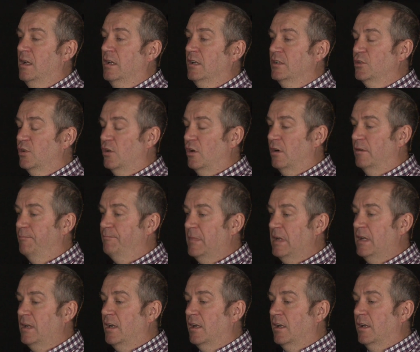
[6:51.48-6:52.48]
So
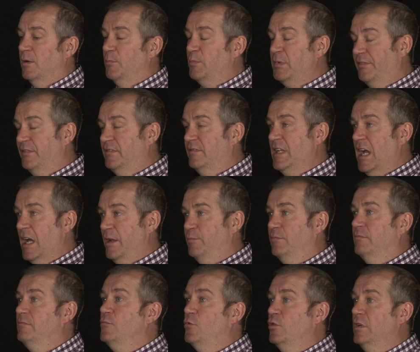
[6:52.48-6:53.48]
my dad
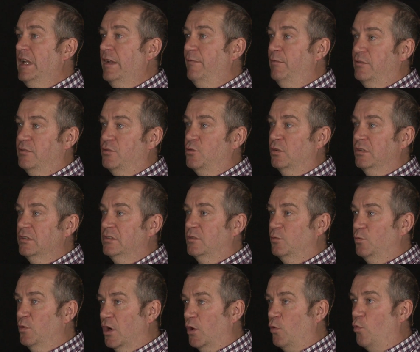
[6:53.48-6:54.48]
only ever took us to
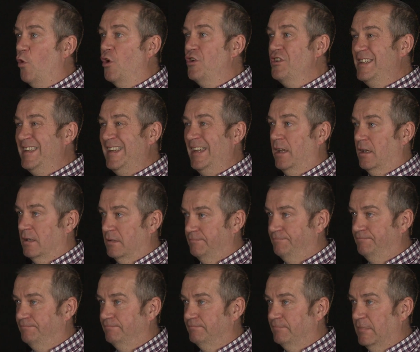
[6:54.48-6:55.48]
work one day,
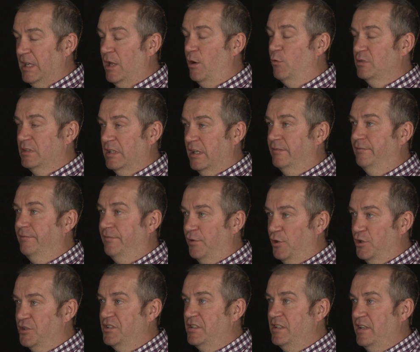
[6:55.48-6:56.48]
and that was that
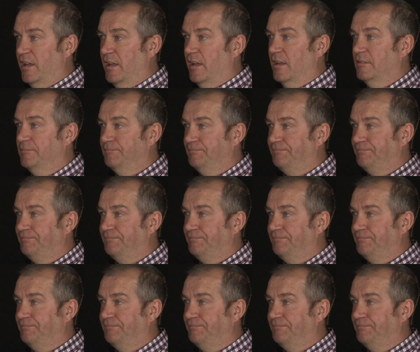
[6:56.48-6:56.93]
first day.